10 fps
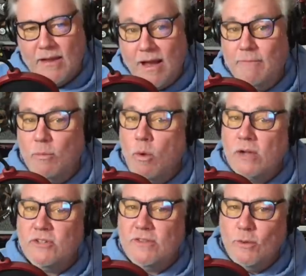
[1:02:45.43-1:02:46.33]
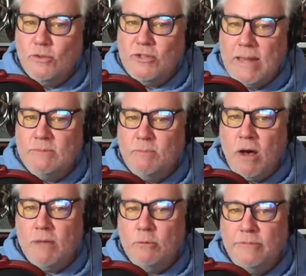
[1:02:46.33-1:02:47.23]
I've been watching the old James
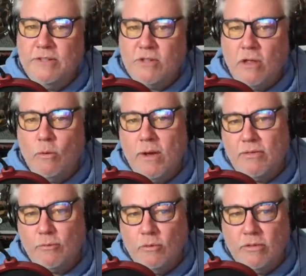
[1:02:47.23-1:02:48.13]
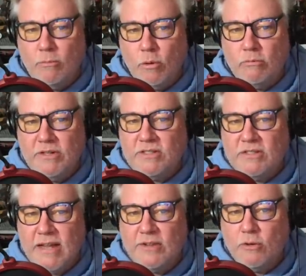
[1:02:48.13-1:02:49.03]
Bond movies all the way through to the more
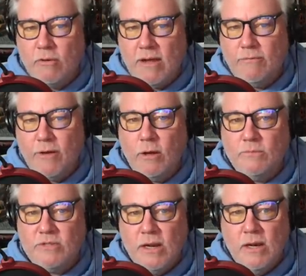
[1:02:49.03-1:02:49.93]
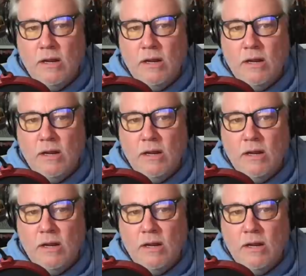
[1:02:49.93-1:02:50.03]
recent Daniel Craig films.